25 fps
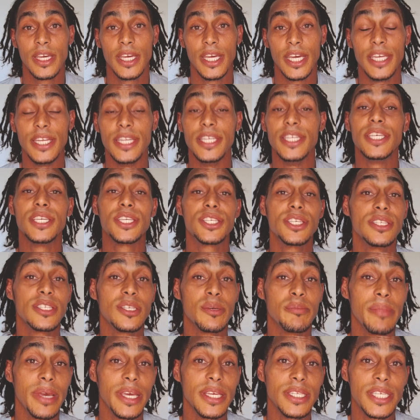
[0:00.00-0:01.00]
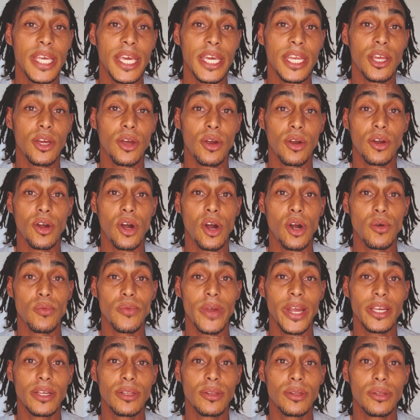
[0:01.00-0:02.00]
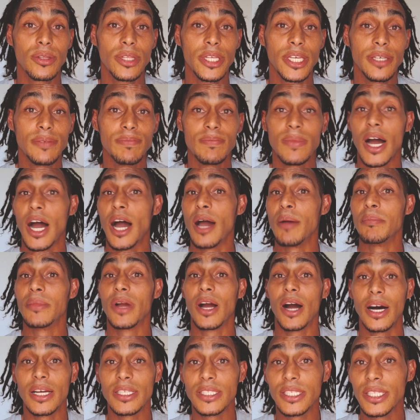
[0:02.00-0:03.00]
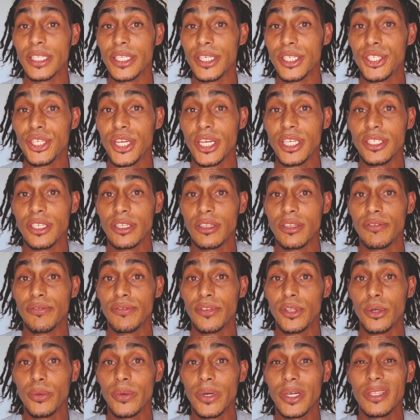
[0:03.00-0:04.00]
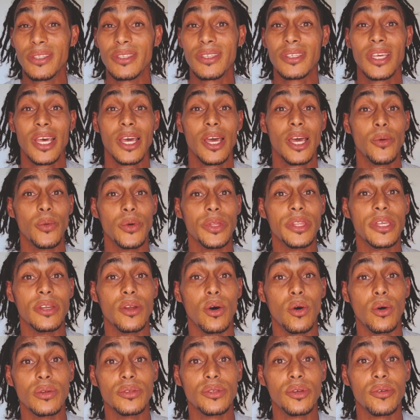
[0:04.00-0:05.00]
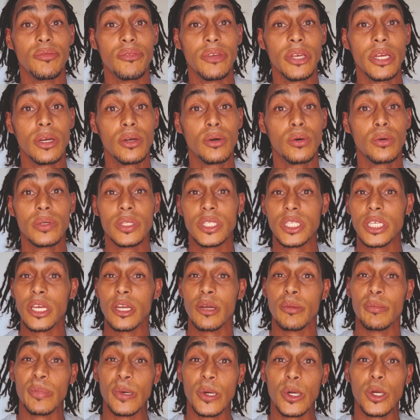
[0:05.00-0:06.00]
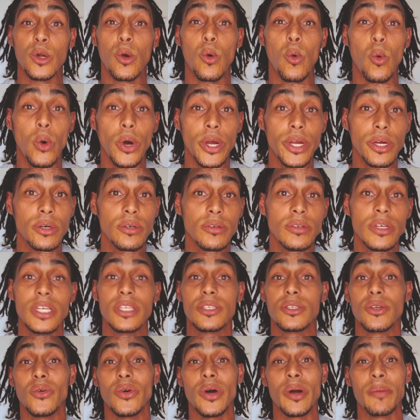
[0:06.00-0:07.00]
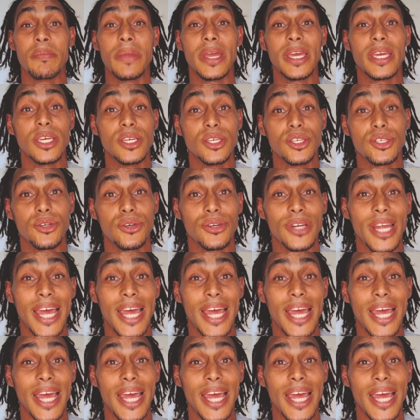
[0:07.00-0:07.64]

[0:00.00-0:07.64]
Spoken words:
In addition to maintaining our car regularly, I'm constantly changing the fluids. With an older vehicle, it's going to burn oil, so I'm making sure